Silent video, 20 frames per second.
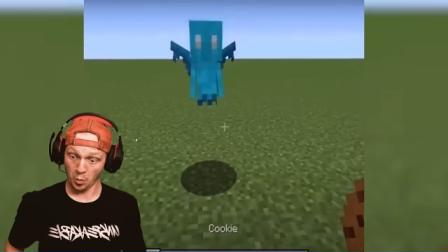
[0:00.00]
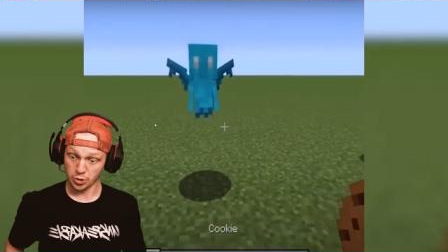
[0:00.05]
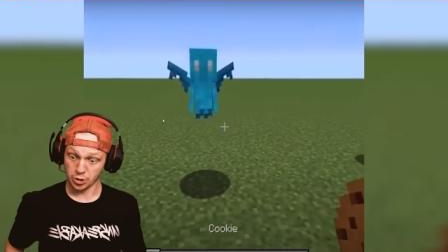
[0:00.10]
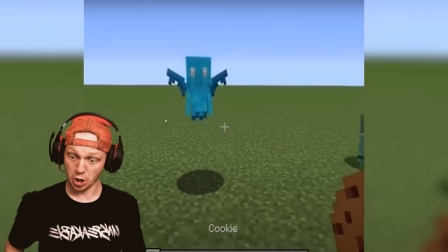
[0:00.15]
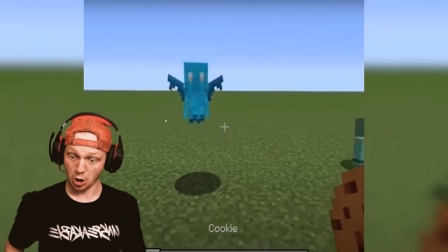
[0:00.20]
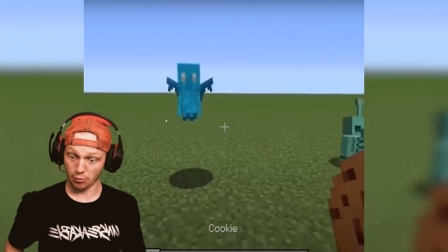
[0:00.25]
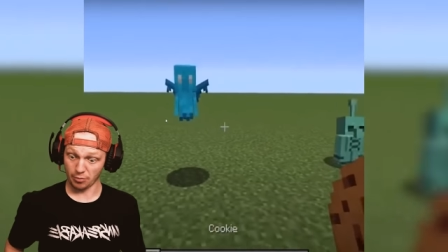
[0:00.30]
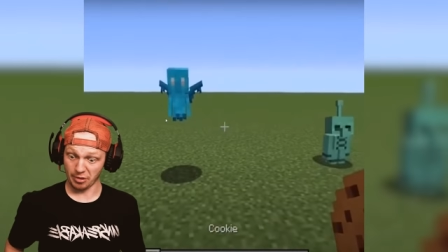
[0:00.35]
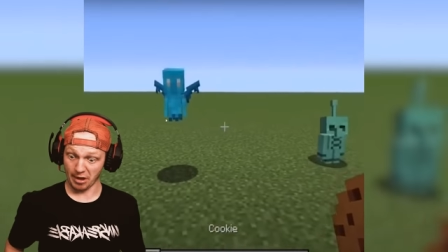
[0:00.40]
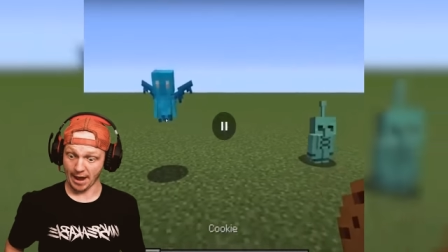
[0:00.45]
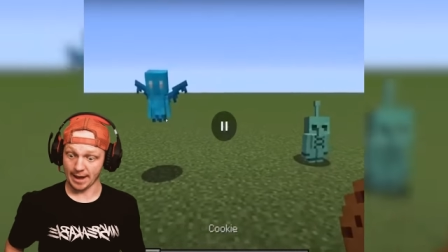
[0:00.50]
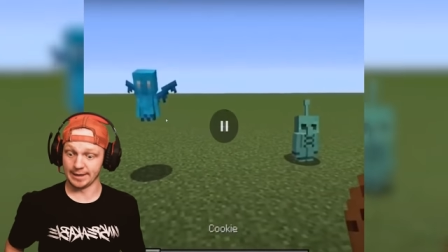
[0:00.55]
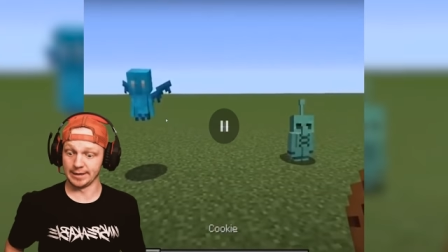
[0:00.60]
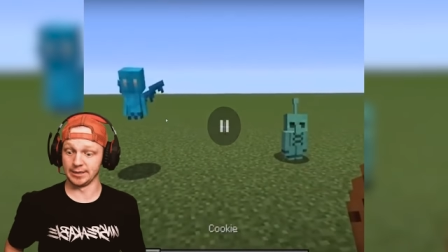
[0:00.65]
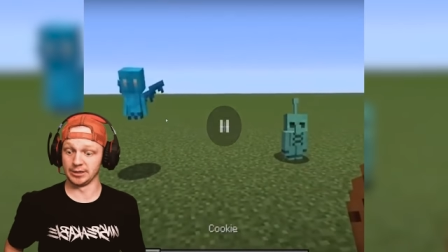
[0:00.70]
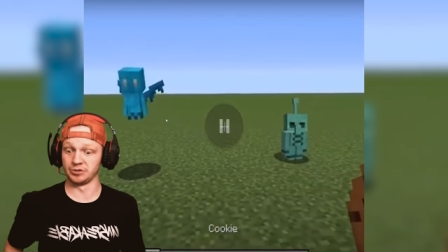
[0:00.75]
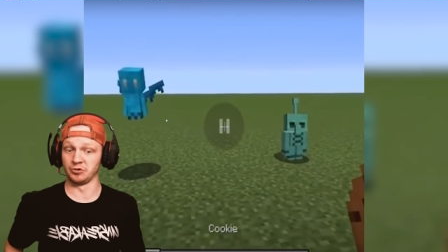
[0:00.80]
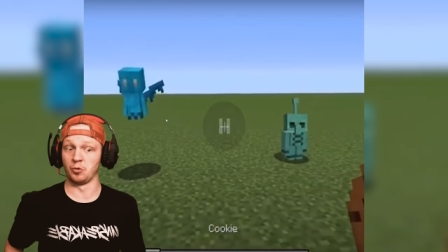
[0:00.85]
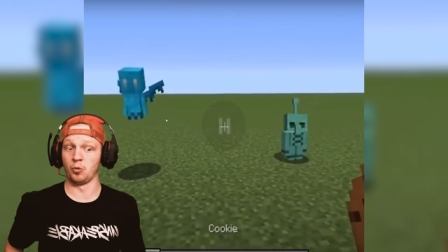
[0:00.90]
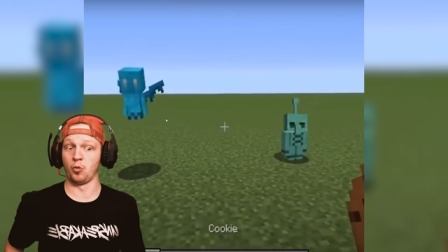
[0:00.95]
Yo, that
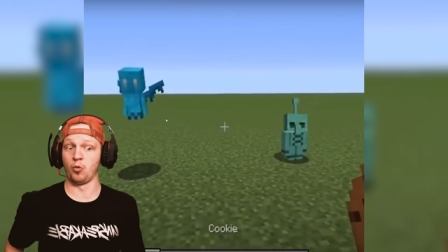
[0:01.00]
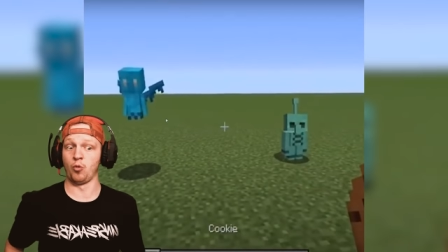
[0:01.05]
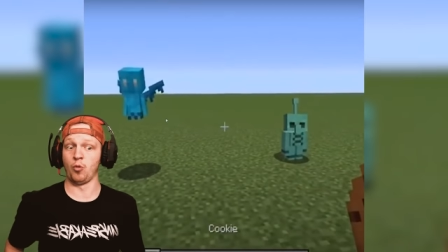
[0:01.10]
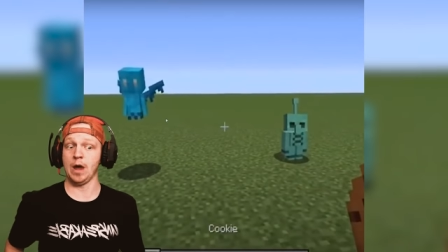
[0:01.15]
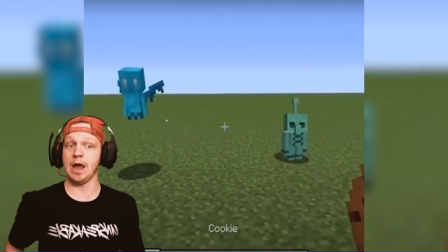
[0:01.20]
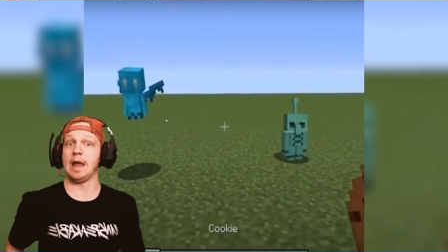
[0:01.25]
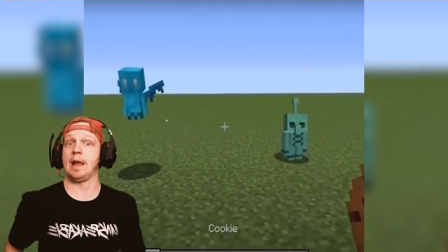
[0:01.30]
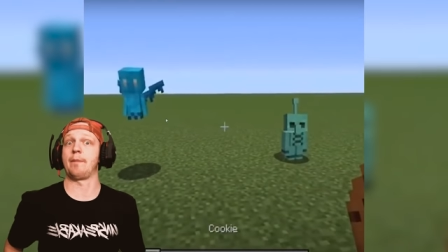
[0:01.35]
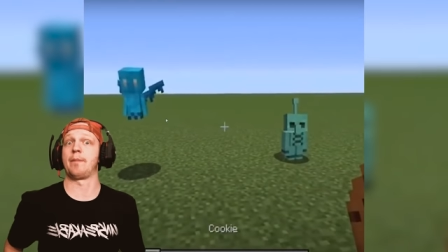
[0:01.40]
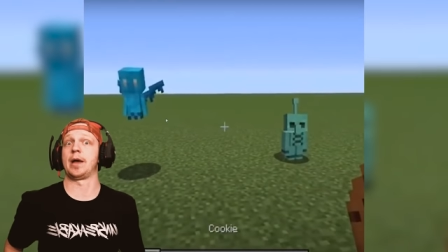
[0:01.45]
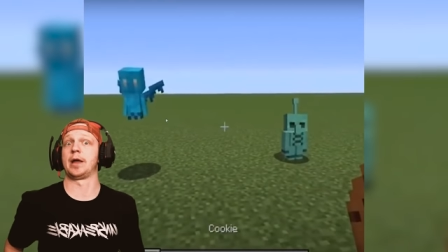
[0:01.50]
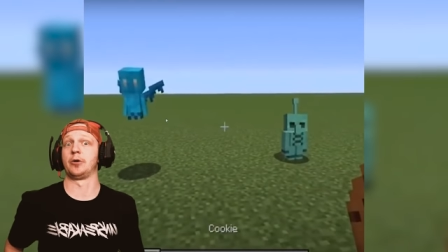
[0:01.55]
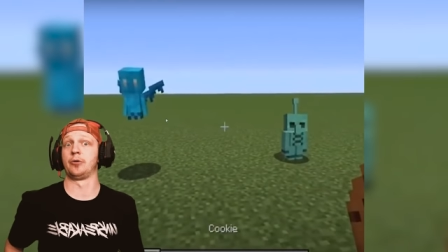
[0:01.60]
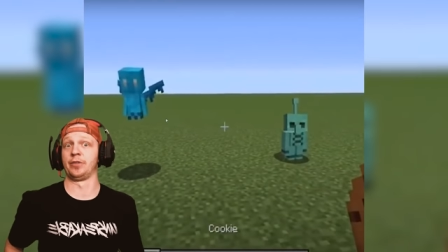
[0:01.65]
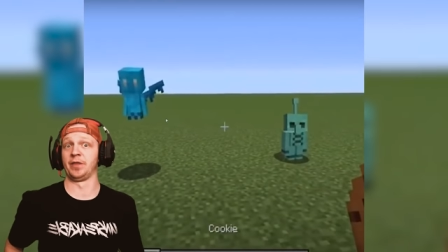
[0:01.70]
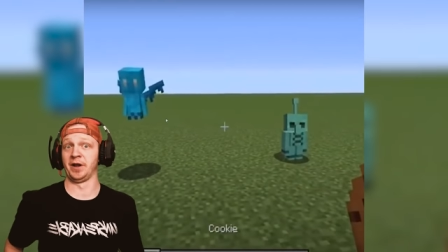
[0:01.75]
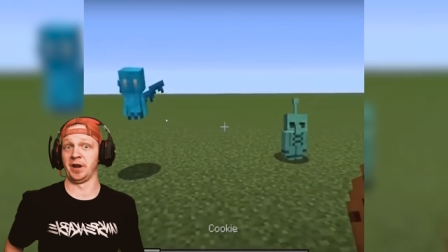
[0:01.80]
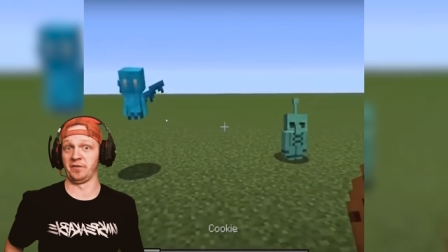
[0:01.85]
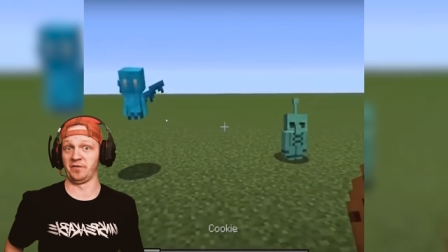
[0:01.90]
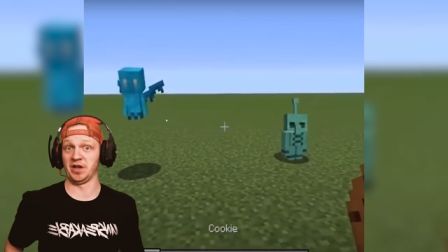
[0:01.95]
is way better
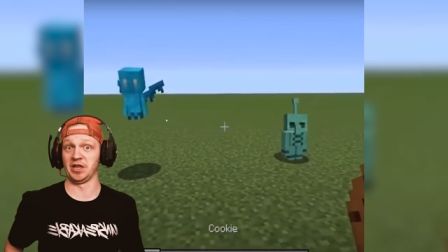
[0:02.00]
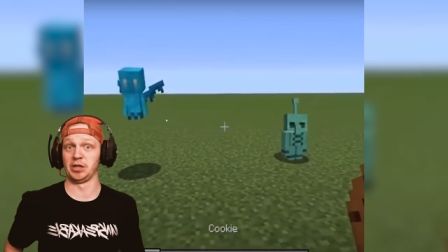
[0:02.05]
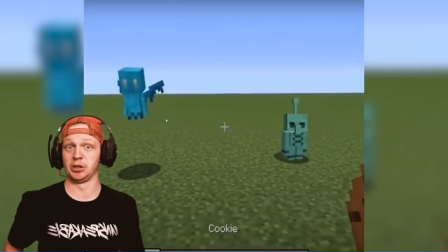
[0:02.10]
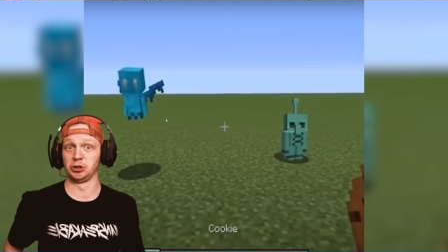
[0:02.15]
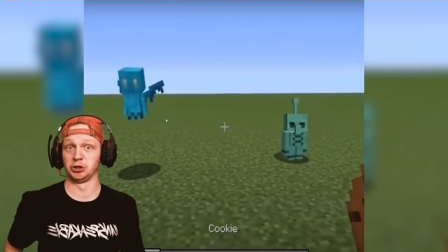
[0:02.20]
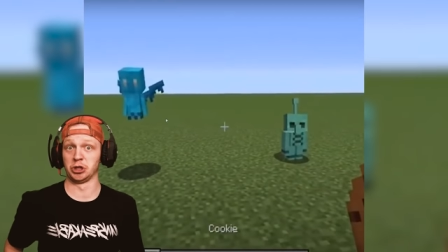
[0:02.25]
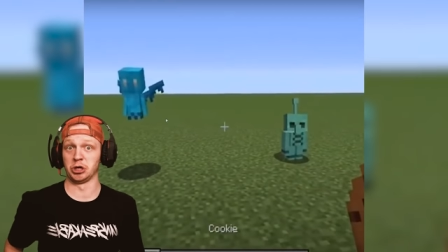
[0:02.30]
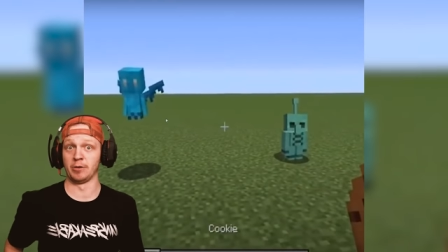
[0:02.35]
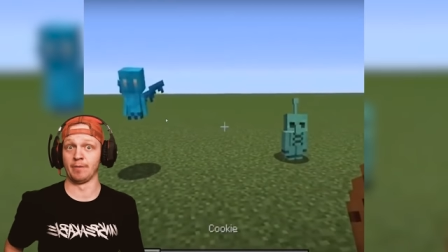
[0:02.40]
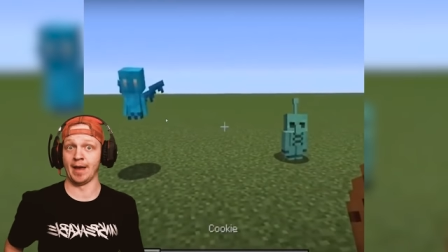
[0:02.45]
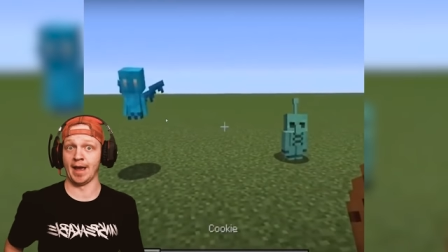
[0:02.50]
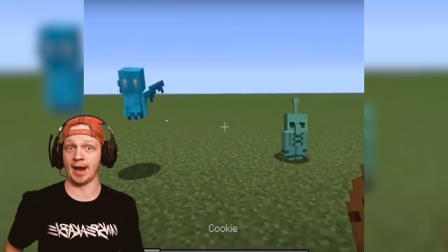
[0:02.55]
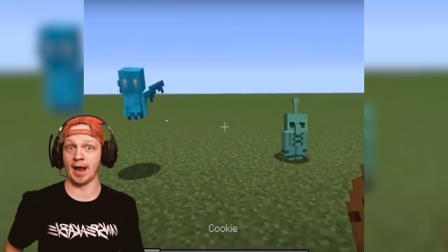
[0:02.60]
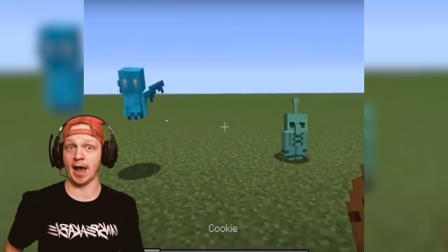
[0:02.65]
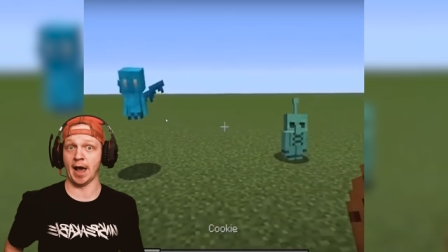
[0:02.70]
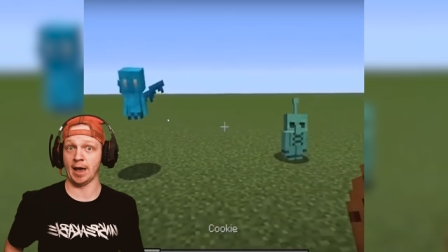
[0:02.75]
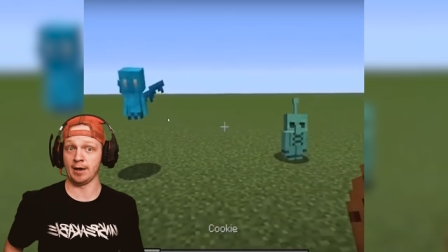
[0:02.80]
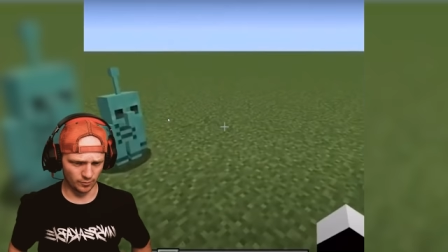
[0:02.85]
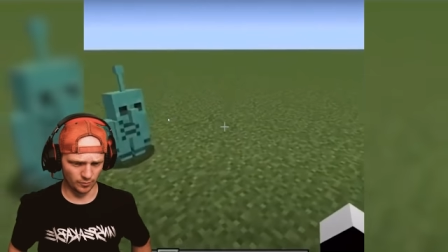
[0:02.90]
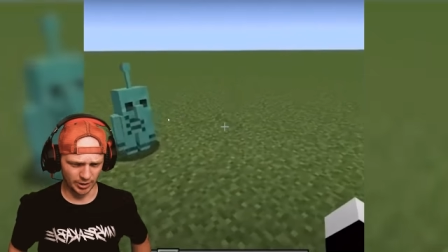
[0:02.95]
than a villager, my guy.